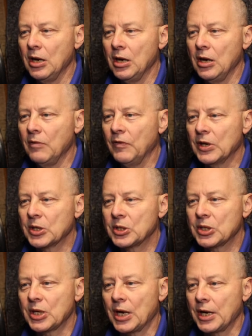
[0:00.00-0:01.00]
if
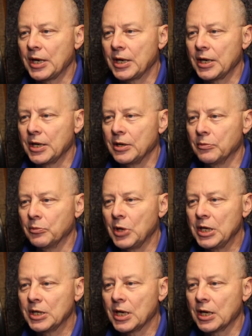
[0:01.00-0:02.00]
it's a
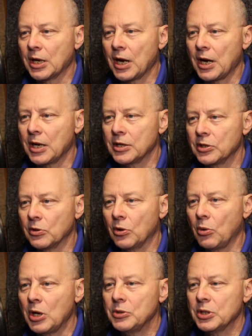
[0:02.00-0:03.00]
reading and you're
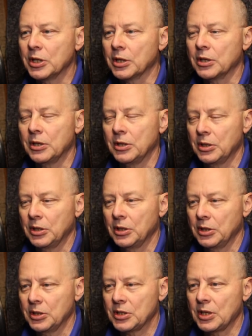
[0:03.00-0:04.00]
quoting
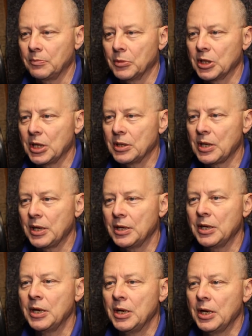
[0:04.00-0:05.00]
somebody,
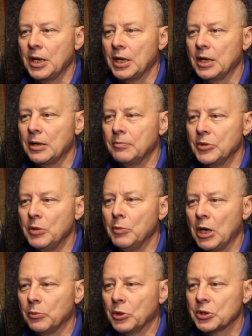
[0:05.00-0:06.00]
then you
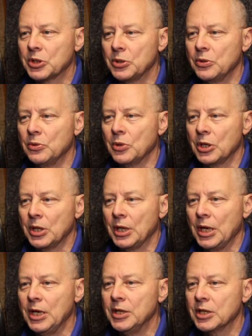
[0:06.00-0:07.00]
might want to
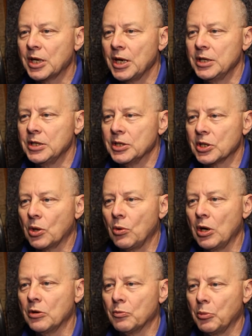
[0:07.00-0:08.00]
indicate it's a
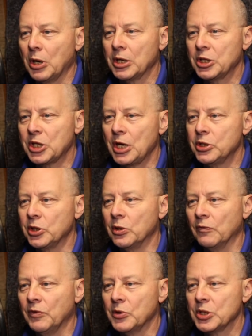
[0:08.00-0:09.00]
quote by changing
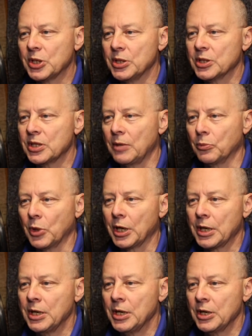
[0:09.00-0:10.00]
your voice in some
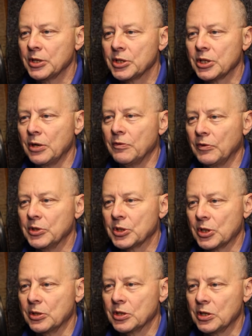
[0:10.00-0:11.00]
way. So, for
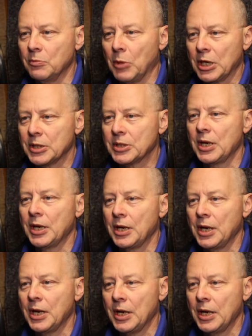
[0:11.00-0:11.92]
instance, you might say,